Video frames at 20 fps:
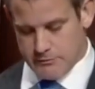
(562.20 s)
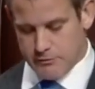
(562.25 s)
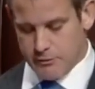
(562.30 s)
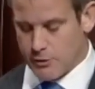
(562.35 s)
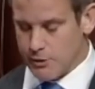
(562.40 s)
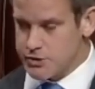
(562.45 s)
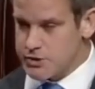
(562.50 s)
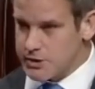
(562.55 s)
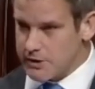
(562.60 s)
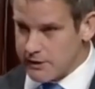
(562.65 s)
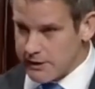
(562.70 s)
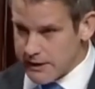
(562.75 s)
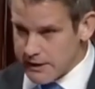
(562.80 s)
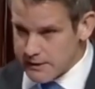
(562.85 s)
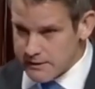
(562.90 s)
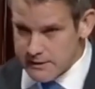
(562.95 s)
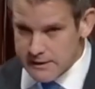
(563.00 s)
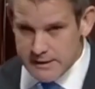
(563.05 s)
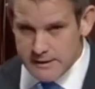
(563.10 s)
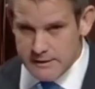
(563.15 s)

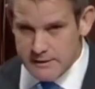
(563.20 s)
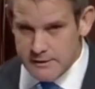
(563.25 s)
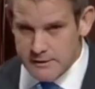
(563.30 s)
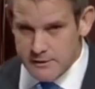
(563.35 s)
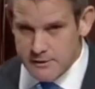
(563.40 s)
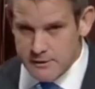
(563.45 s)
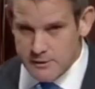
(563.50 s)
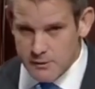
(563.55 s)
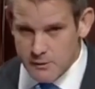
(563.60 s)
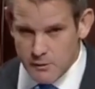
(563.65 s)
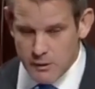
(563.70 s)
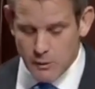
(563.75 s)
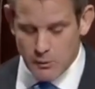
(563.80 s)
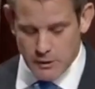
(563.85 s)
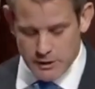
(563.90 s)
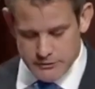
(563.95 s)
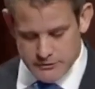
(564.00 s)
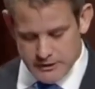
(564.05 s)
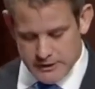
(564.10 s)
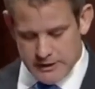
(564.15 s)
Unfortunately,
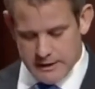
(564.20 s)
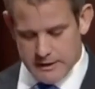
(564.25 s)
we once